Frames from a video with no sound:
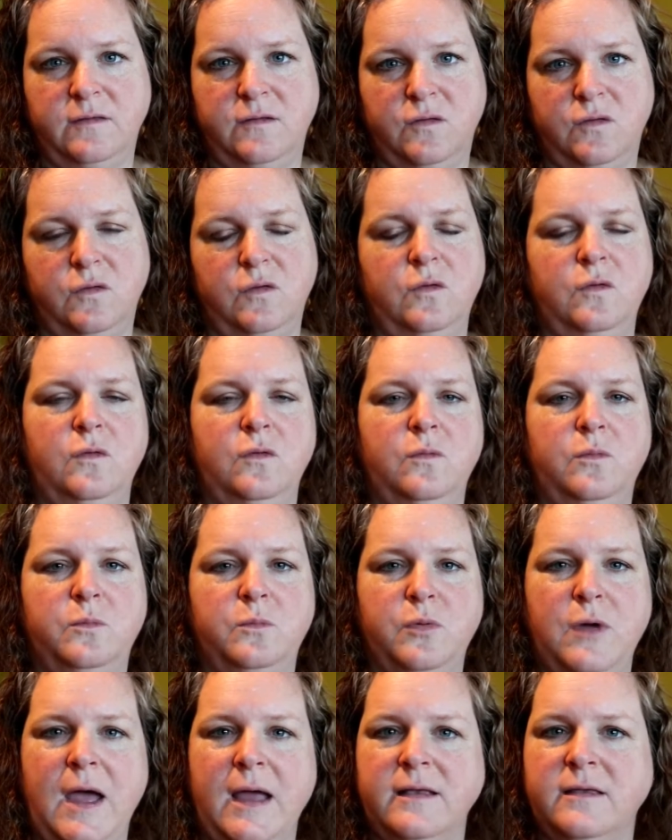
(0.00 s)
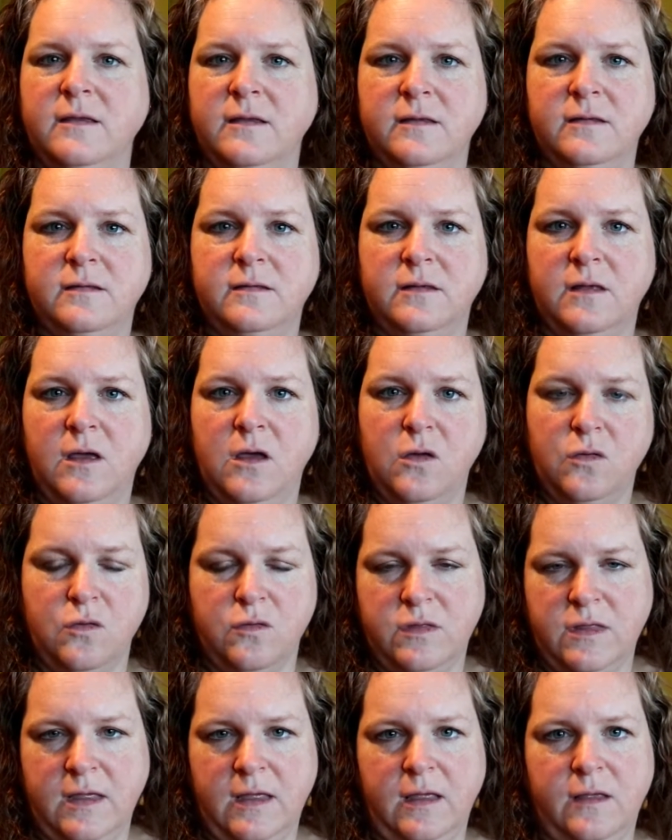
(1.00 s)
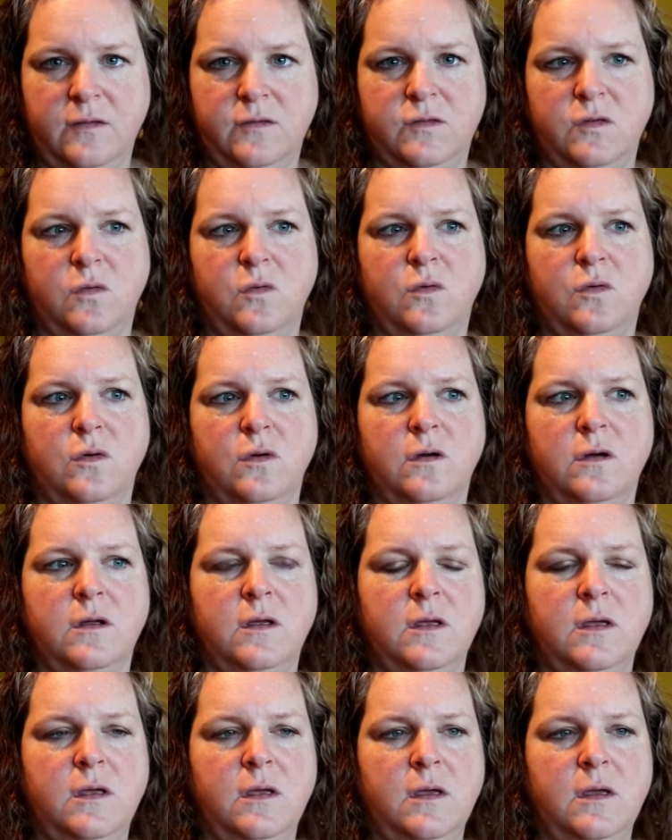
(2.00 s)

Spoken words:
to practice other things or